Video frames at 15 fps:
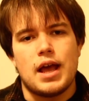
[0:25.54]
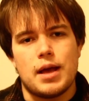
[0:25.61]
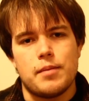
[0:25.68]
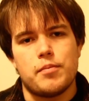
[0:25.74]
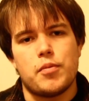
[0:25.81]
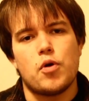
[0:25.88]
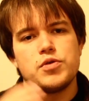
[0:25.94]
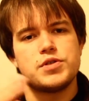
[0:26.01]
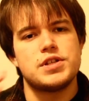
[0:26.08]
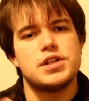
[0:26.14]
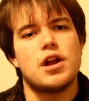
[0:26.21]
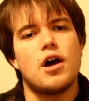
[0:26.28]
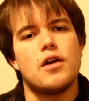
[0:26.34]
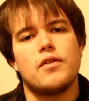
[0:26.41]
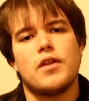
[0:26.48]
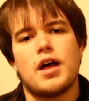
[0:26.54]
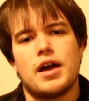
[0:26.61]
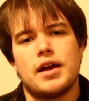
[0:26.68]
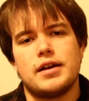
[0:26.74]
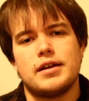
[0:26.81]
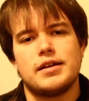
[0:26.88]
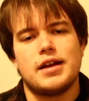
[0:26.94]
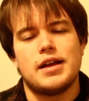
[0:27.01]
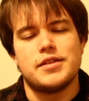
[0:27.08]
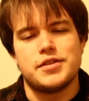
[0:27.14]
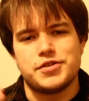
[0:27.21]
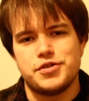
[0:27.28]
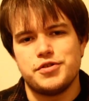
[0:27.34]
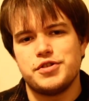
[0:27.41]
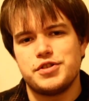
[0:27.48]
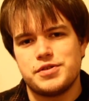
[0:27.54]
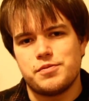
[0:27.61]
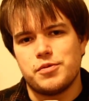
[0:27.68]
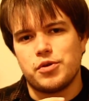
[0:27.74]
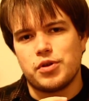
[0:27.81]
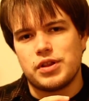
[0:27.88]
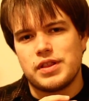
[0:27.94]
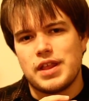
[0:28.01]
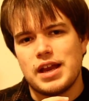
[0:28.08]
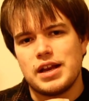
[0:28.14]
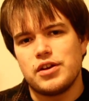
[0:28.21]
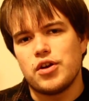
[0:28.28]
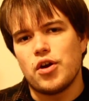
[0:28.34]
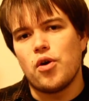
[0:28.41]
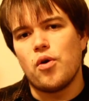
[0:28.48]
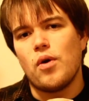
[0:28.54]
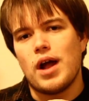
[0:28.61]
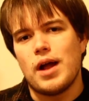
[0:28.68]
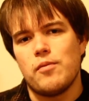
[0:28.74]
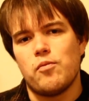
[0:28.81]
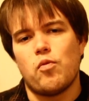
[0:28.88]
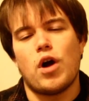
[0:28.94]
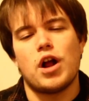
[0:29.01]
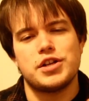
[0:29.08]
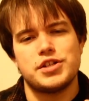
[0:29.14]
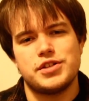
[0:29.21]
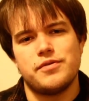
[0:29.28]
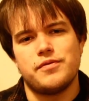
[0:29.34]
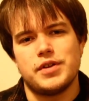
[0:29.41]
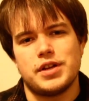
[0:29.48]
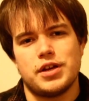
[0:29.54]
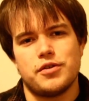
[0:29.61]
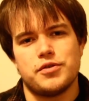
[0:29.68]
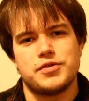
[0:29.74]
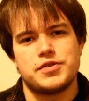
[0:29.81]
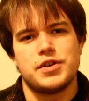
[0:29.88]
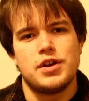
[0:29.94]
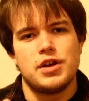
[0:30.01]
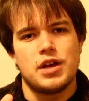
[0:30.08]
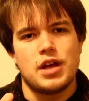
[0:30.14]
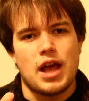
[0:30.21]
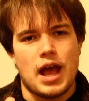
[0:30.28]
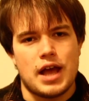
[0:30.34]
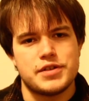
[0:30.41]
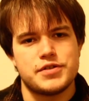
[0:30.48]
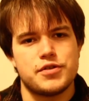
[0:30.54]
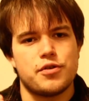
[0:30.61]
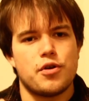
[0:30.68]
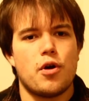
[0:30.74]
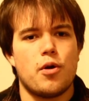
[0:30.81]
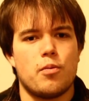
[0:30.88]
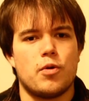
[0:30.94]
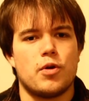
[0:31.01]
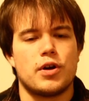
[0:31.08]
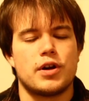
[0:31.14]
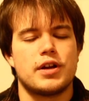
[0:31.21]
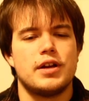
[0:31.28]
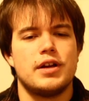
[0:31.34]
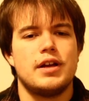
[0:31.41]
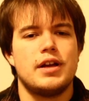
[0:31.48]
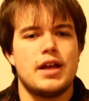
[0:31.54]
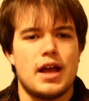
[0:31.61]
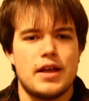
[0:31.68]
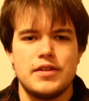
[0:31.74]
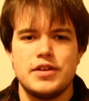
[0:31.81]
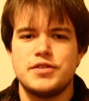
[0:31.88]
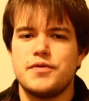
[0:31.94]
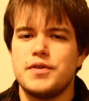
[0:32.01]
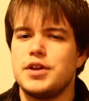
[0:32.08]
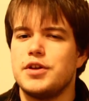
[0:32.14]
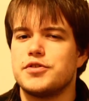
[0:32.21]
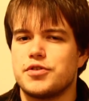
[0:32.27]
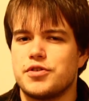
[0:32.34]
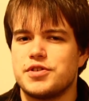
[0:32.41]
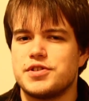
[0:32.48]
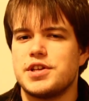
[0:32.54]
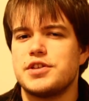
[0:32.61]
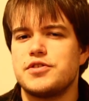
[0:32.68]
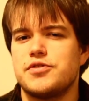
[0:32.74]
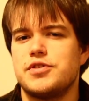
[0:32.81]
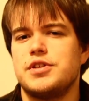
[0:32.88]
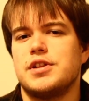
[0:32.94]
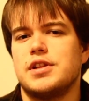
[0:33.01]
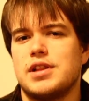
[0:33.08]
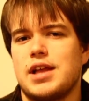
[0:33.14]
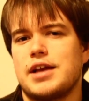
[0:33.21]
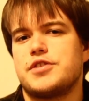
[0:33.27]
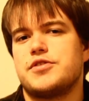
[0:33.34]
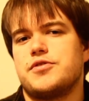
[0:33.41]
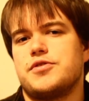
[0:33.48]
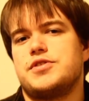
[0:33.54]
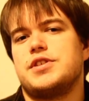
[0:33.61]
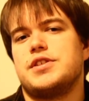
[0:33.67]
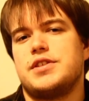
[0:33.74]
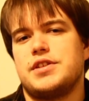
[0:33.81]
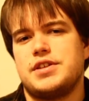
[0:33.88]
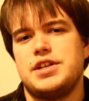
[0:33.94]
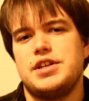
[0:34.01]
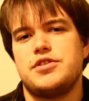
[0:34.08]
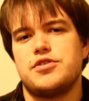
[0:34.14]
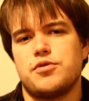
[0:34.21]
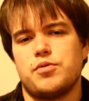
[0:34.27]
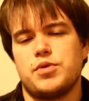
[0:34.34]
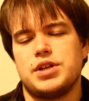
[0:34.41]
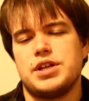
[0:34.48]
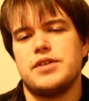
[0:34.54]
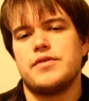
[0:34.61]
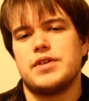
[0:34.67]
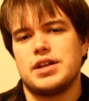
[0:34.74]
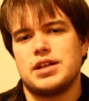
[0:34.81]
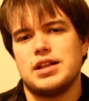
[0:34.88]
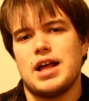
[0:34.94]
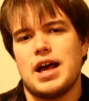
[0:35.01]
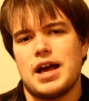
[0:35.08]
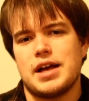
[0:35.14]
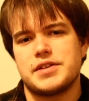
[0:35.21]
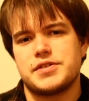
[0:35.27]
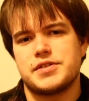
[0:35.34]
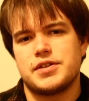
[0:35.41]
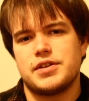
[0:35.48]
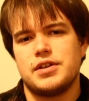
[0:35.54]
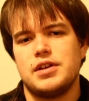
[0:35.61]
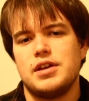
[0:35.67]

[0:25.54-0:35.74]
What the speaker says: and post it online, and the students will then go and watch the videos as their homework, and these videos are essentially the lectures that the teacher would give in class.